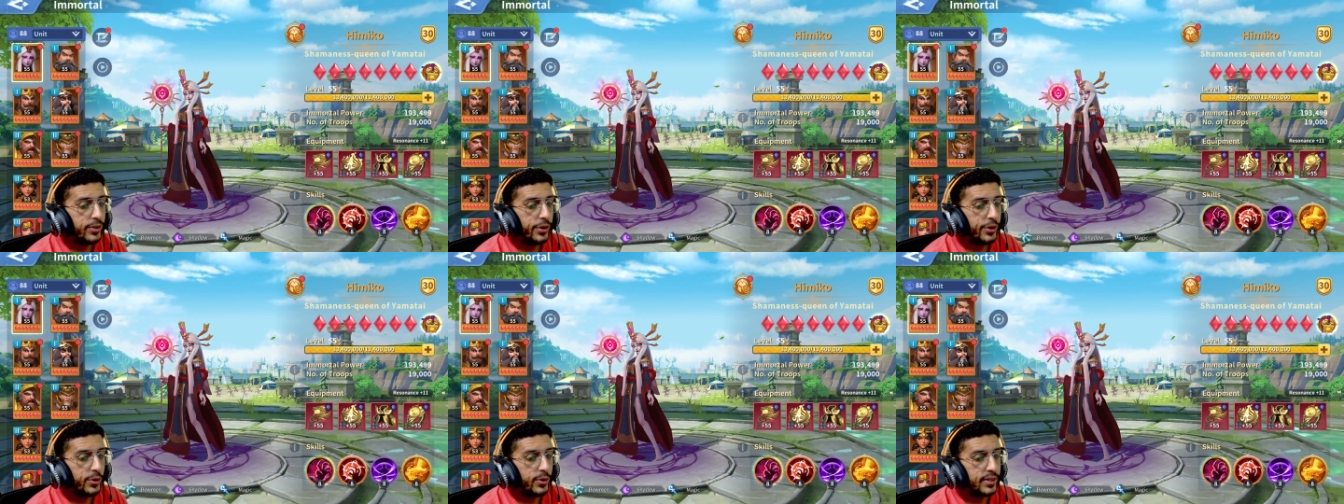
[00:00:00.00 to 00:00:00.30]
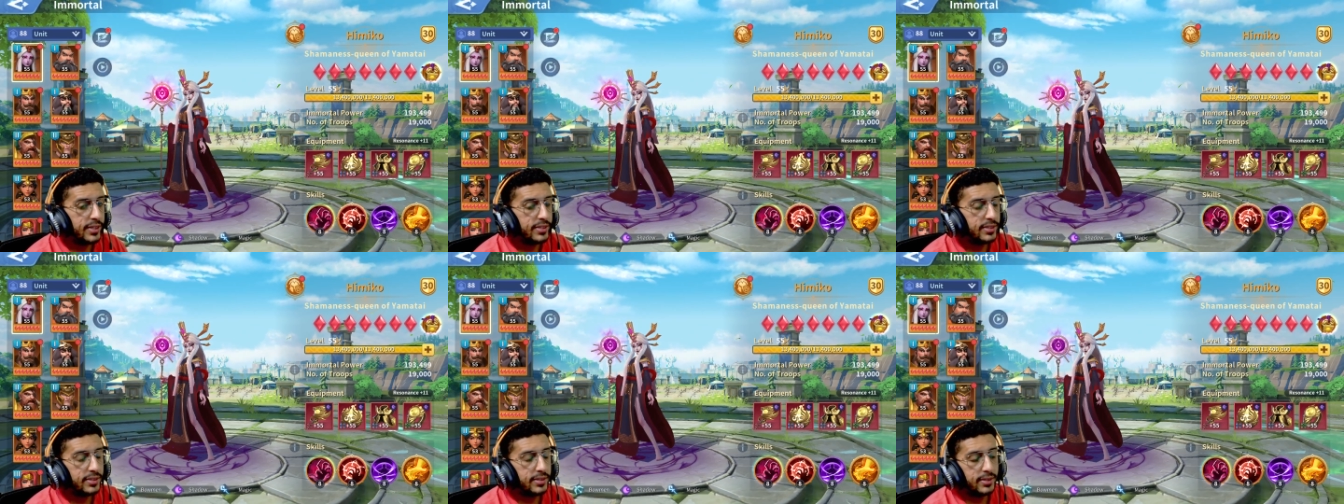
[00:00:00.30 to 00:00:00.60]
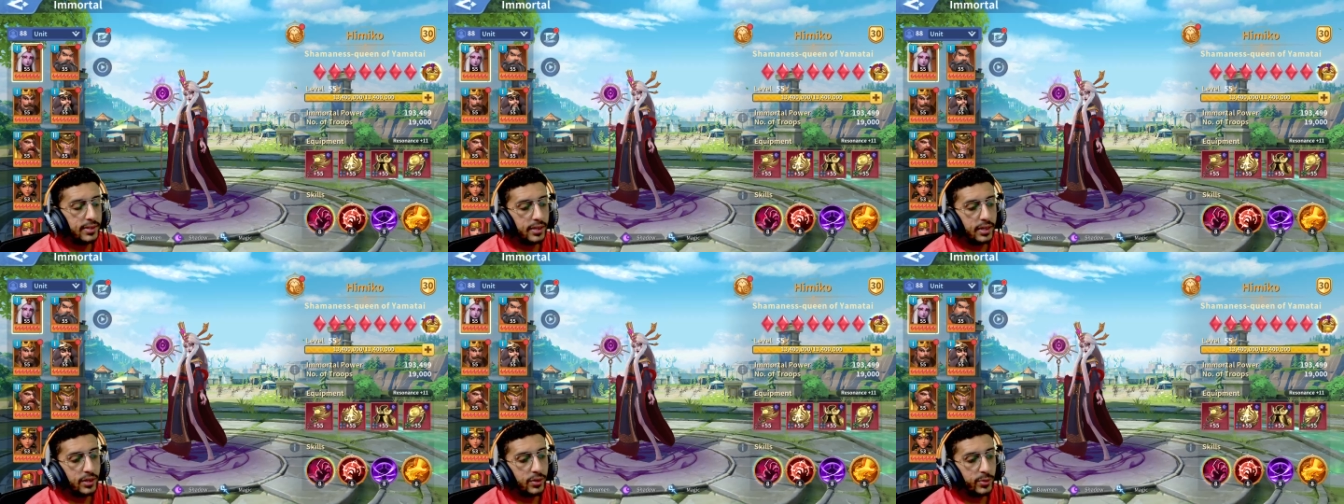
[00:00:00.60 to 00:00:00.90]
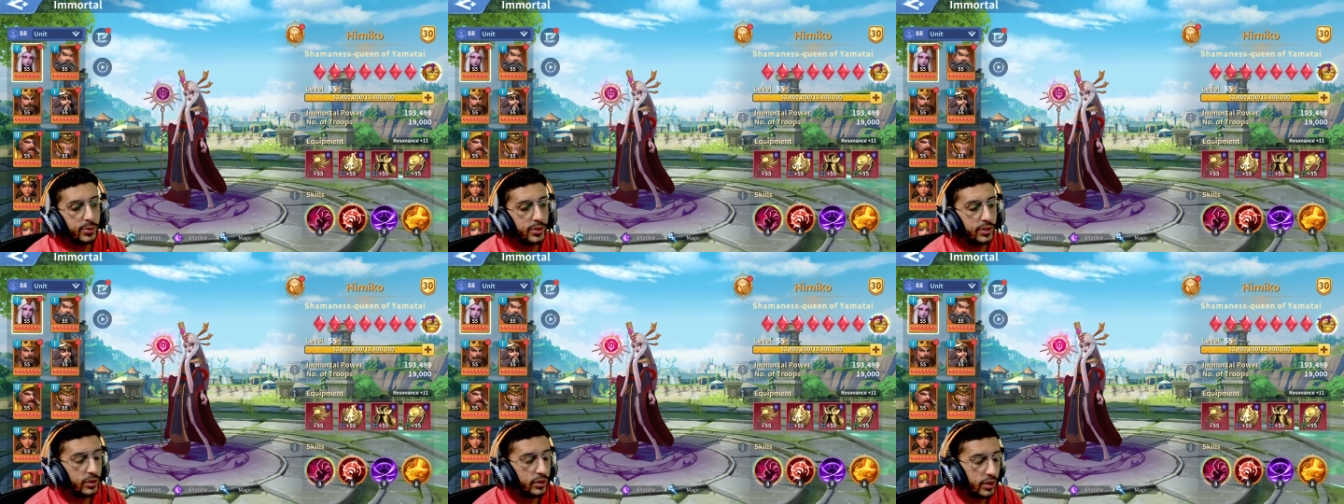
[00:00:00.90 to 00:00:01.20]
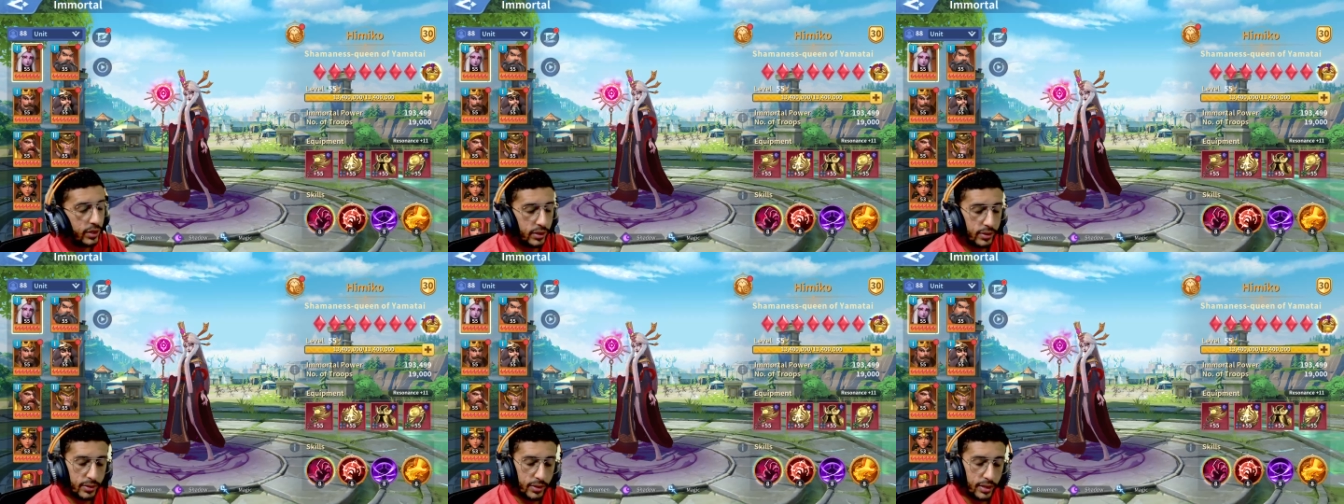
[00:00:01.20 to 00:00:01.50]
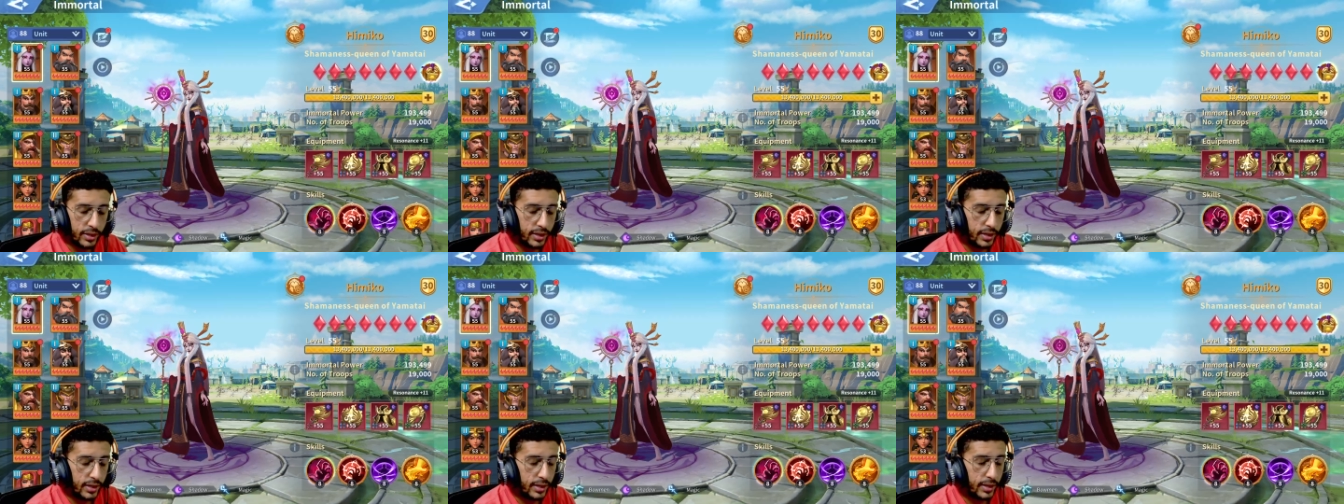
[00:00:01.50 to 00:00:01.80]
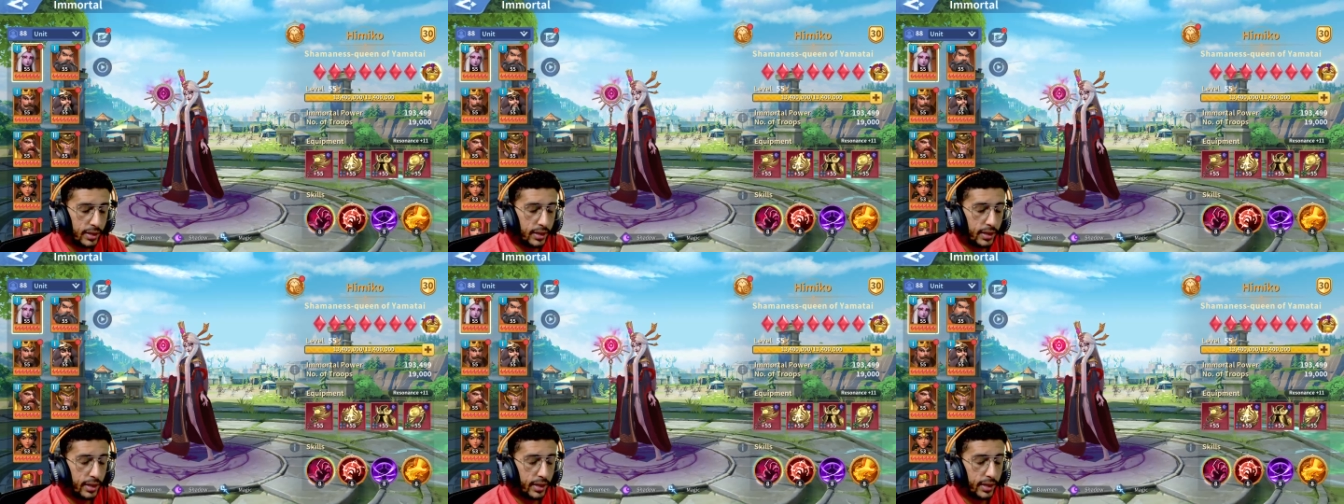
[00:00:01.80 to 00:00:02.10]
units, include uh,